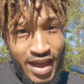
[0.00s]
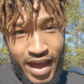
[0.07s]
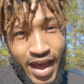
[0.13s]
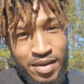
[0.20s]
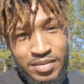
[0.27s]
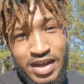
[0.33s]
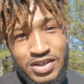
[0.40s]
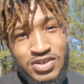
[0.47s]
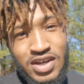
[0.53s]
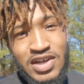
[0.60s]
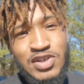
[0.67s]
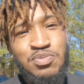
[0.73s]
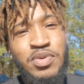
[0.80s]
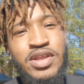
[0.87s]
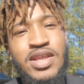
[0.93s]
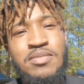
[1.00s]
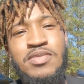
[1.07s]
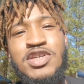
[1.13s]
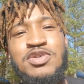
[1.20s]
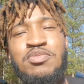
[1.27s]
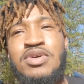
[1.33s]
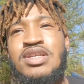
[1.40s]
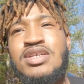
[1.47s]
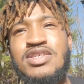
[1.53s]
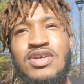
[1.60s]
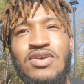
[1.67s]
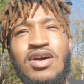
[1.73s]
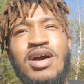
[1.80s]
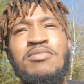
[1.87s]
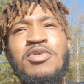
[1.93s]
I'm not trying to spend that much money,
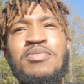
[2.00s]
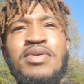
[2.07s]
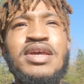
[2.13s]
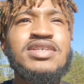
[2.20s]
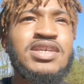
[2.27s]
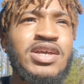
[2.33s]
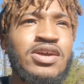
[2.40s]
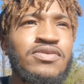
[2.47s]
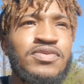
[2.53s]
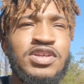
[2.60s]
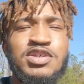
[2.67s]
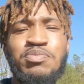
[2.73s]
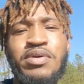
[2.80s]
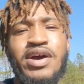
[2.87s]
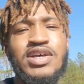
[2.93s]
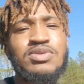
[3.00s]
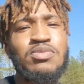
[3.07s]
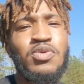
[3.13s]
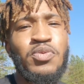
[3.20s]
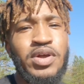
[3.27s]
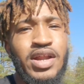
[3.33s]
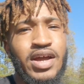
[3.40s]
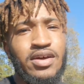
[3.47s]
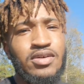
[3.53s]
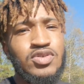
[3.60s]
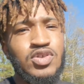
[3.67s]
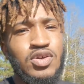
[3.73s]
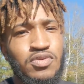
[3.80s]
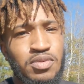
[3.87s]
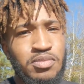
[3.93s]
so I'm gonna be as careful as possible when I go
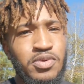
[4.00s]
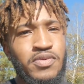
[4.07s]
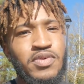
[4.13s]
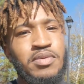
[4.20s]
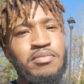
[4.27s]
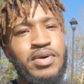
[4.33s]
to remove it.